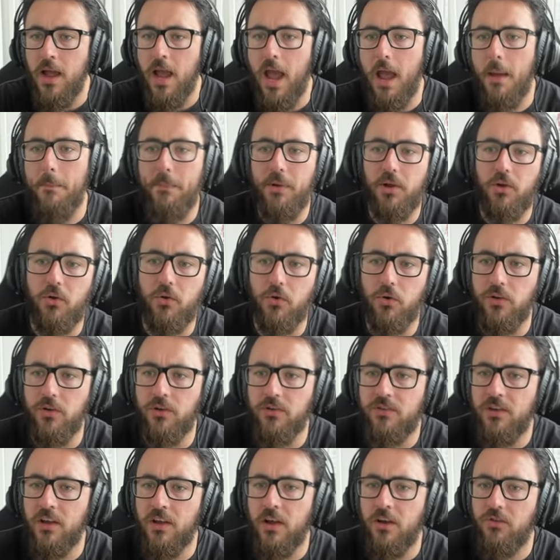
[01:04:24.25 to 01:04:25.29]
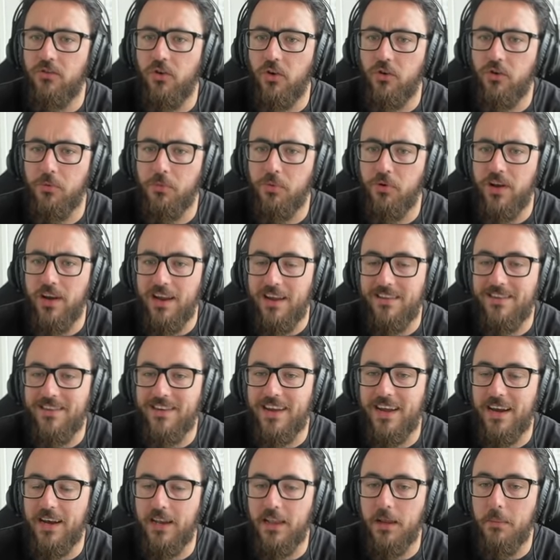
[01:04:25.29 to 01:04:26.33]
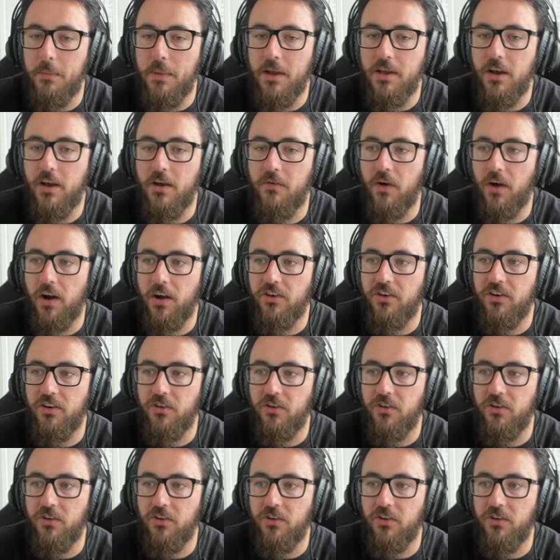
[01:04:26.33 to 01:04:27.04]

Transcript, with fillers: And because Jojopyun isn't getting the minion advantage,